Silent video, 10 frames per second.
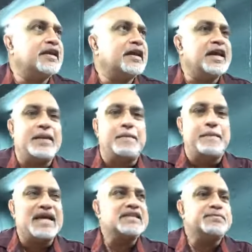in the
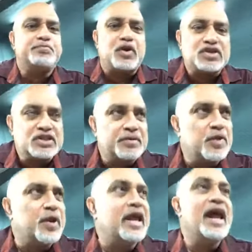best possible
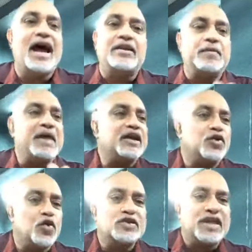way and to make
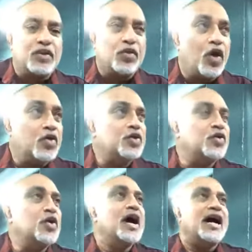those around
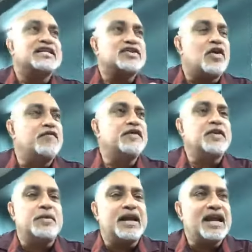you as
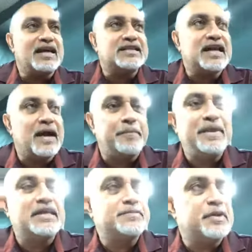comfortable and as happy
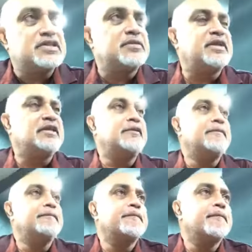as possible.
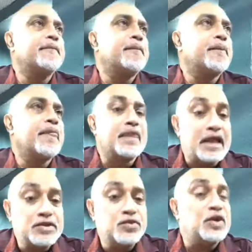
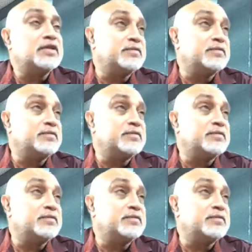That's what